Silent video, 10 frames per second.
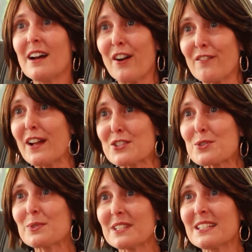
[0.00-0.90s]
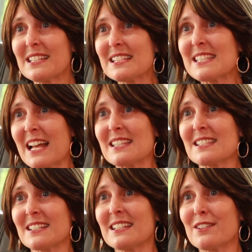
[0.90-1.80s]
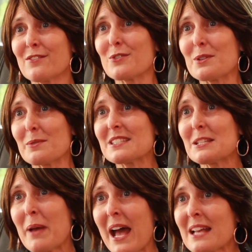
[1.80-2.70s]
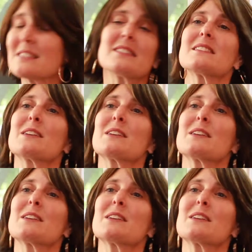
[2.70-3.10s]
eventually the intensity and frequency passes,